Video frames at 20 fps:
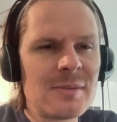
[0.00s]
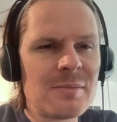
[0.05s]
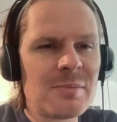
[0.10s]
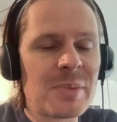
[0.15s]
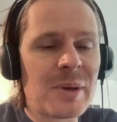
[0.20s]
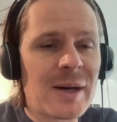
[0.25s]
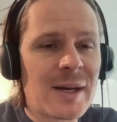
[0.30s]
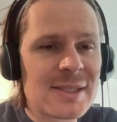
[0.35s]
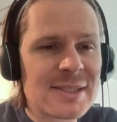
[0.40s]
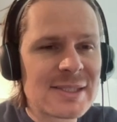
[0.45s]

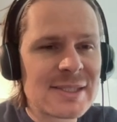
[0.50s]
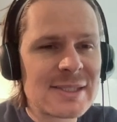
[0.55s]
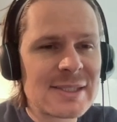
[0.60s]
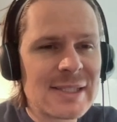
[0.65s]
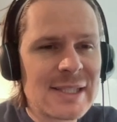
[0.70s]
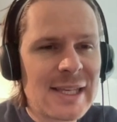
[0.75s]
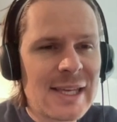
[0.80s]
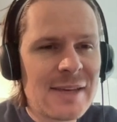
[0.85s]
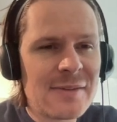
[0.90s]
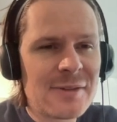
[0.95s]

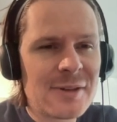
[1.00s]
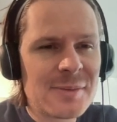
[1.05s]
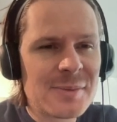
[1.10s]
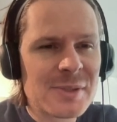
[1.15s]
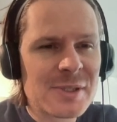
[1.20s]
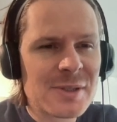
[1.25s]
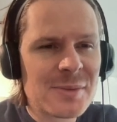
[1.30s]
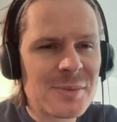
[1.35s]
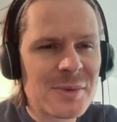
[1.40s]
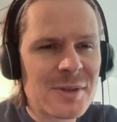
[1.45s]
Boston gave up
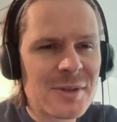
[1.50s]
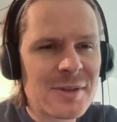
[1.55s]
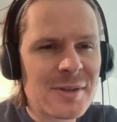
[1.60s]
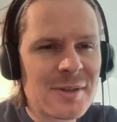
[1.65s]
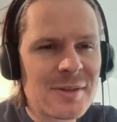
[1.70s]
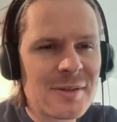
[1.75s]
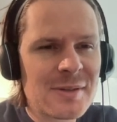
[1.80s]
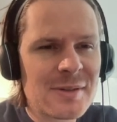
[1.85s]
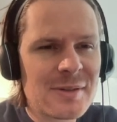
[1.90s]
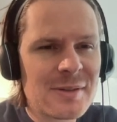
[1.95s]

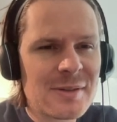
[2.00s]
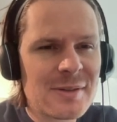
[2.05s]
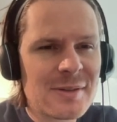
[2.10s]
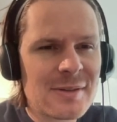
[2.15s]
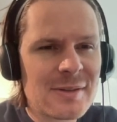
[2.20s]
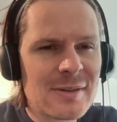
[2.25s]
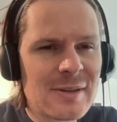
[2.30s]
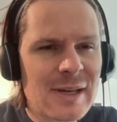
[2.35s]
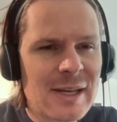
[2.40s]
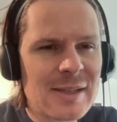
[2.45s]
someone?
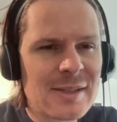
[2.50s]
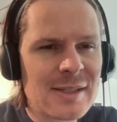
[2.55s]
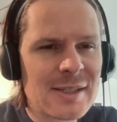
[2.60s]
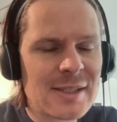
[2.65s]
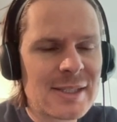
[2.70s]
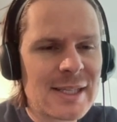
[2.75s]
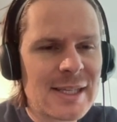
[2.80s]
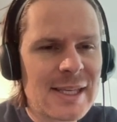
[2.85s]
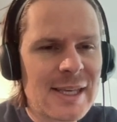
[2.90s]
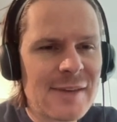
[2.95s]
I
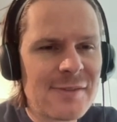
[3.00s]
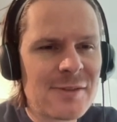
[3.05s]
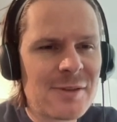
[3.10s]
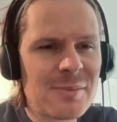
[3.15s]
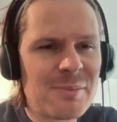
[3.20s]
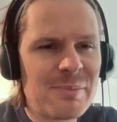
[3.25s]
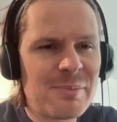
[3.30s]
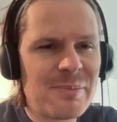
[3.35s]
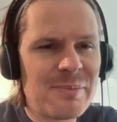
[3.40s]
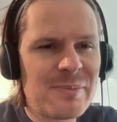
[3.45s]
thought they gave up